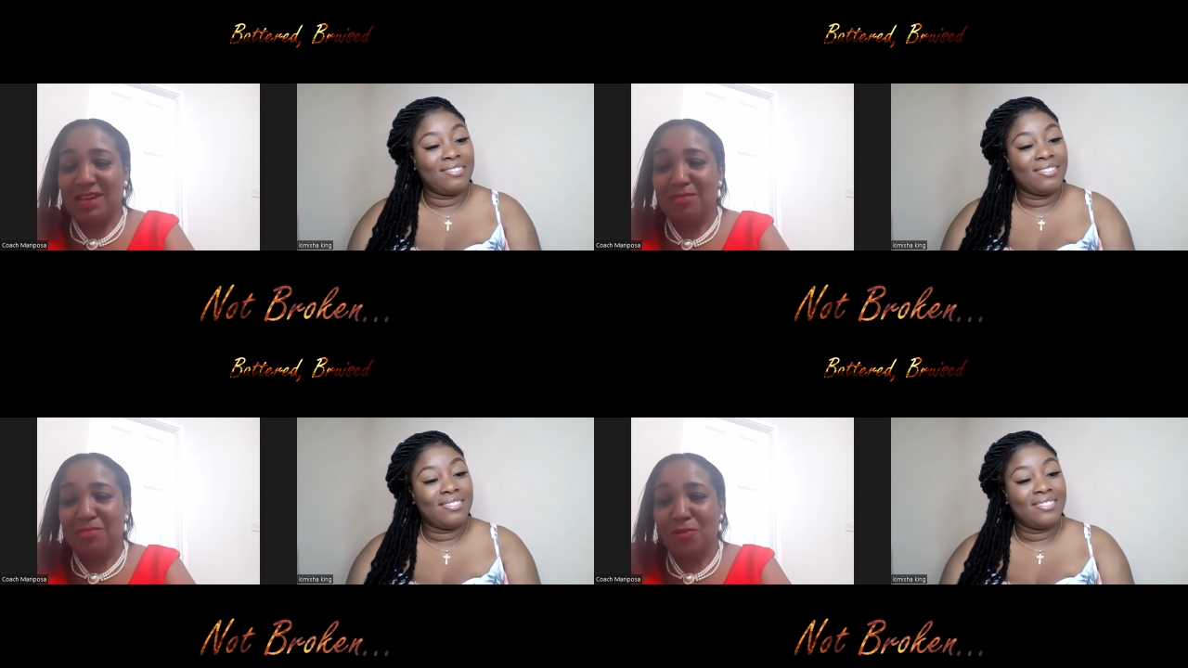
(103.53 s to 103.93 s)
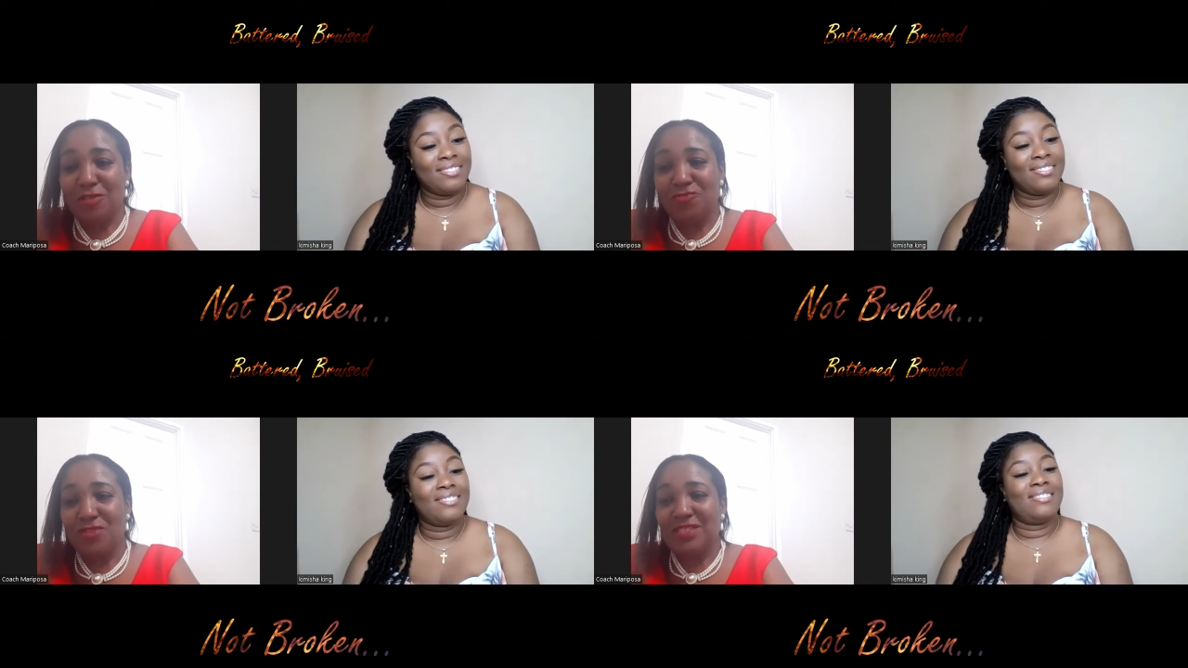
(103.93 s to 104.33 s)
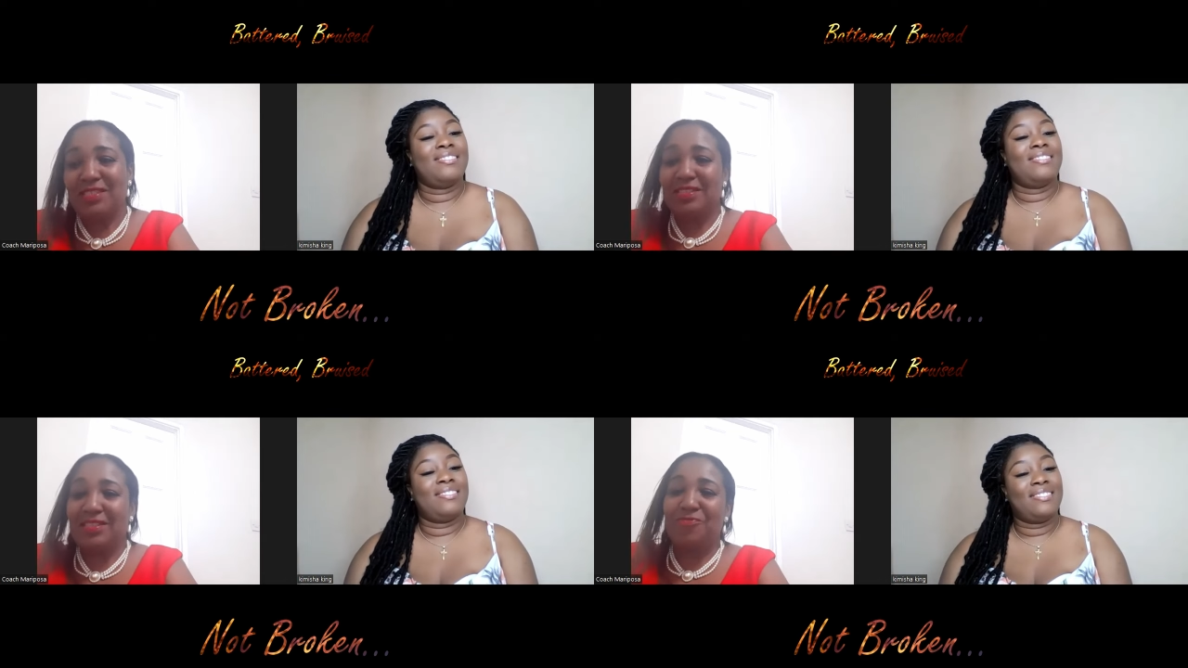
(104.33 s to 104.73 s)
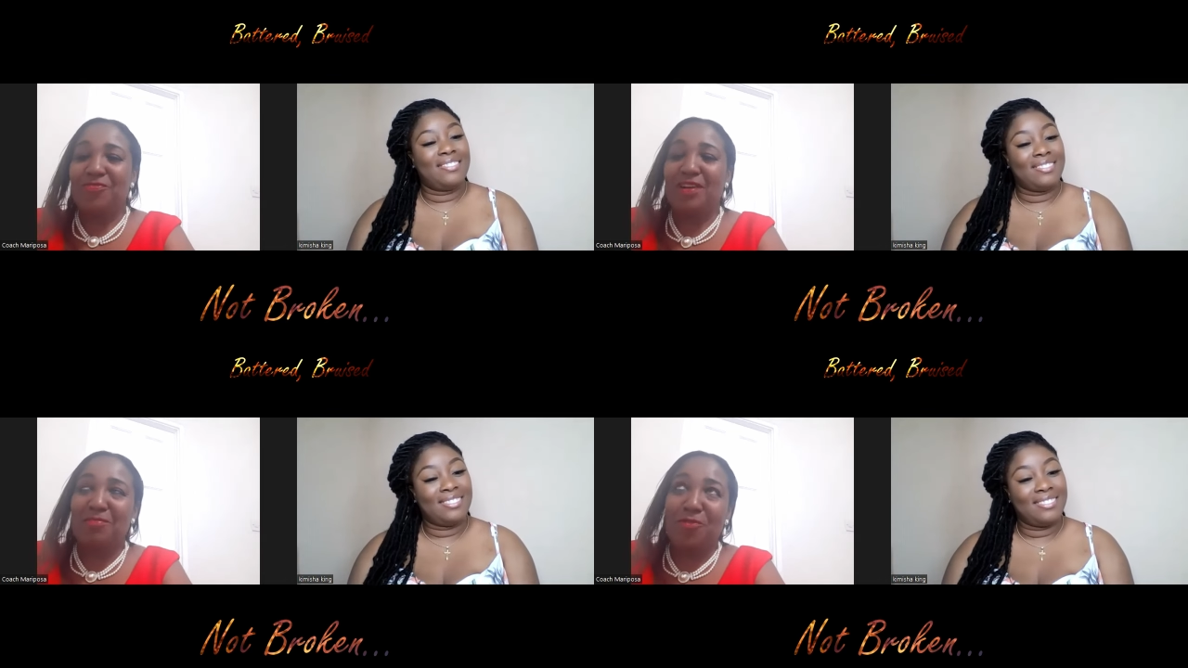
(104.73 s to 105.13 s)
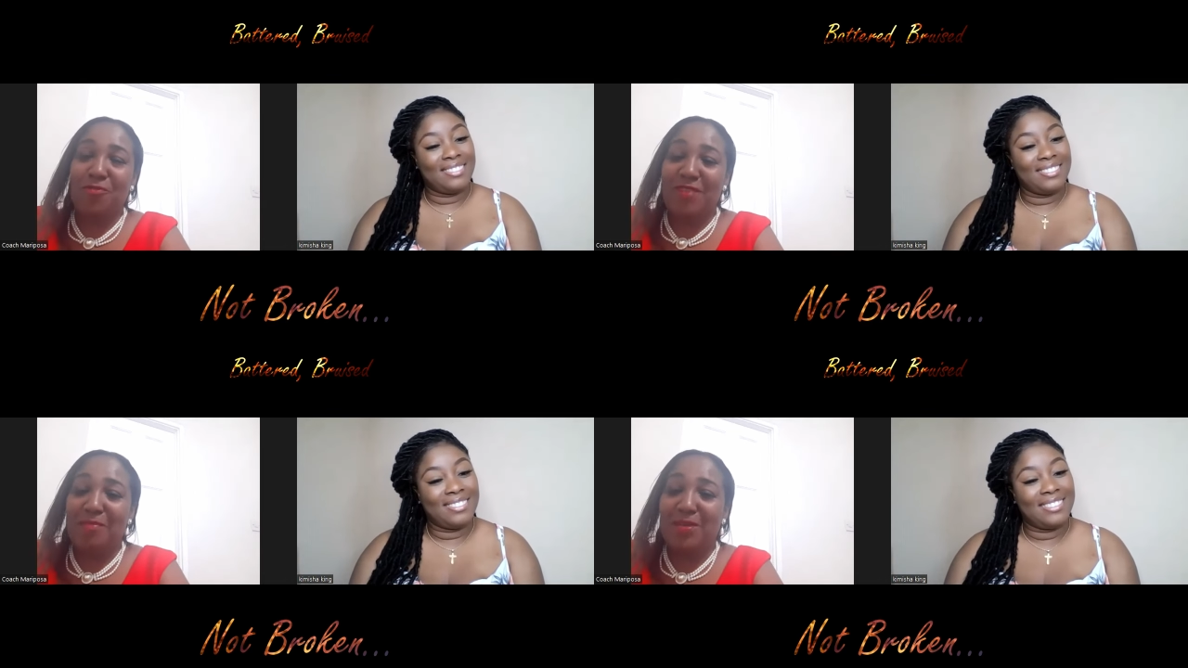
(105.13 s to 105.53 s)
Speaker 1: and most recently from
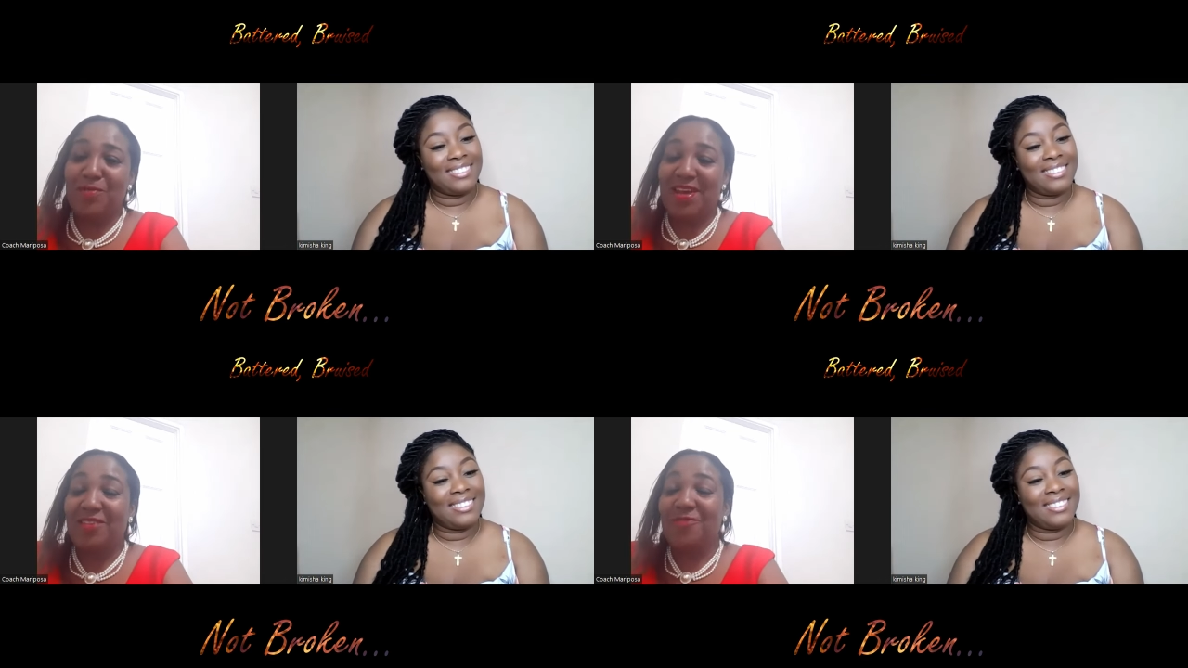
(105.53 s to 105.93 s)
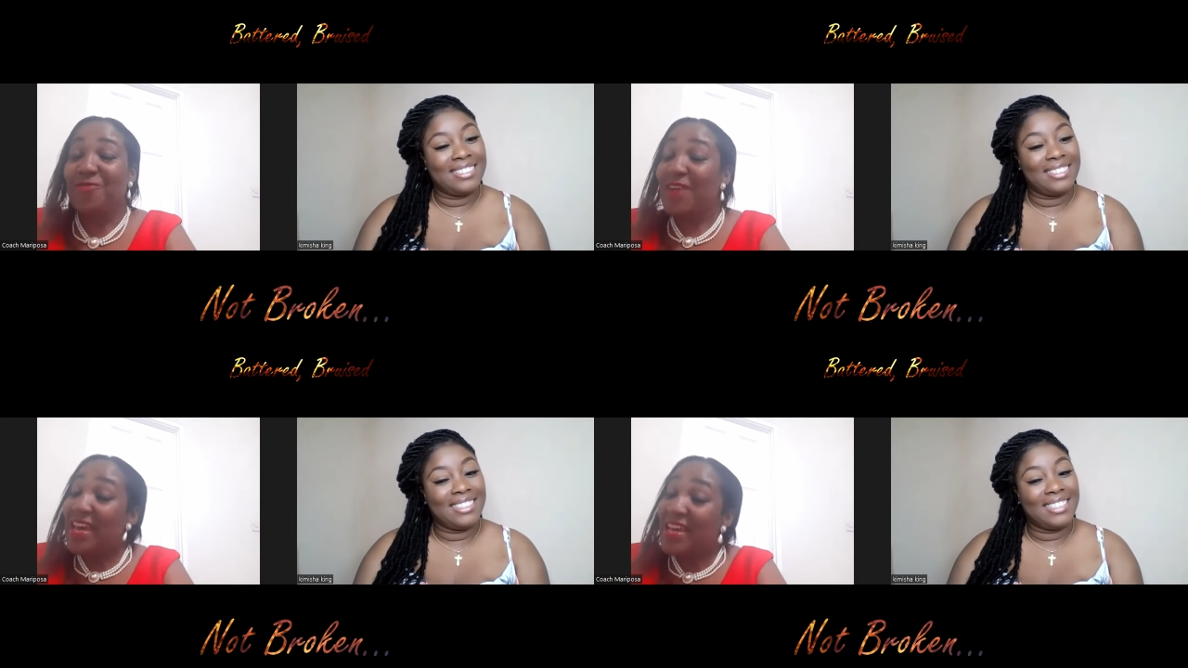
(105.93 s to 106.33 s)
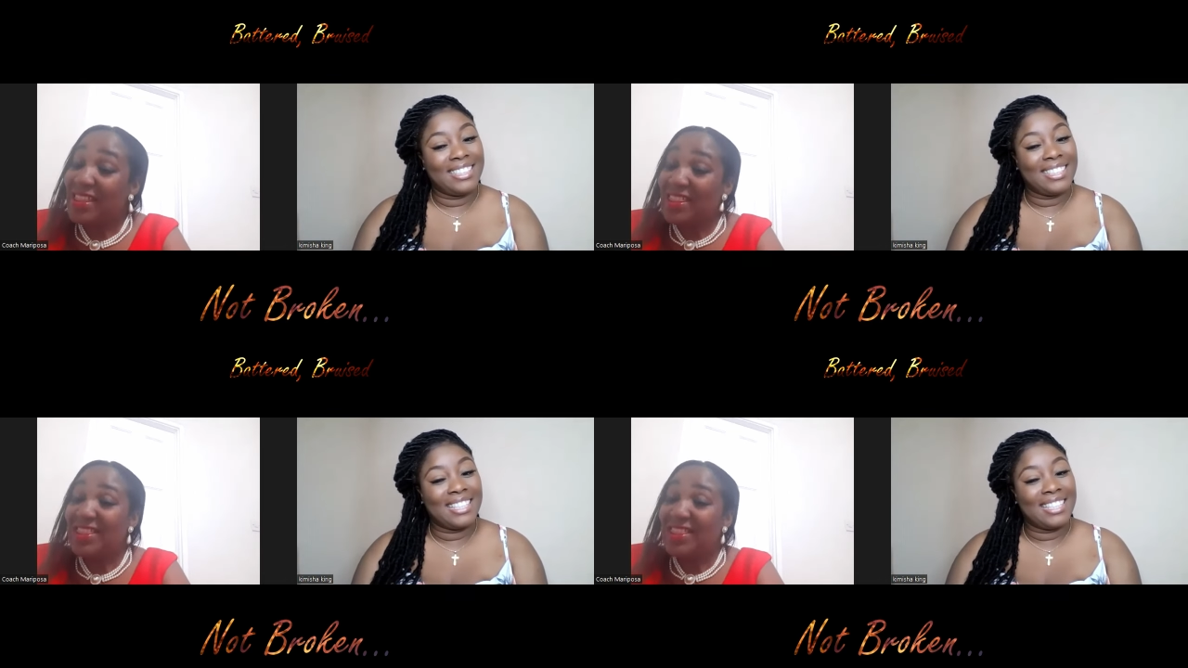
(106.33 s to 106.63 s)
November 25th,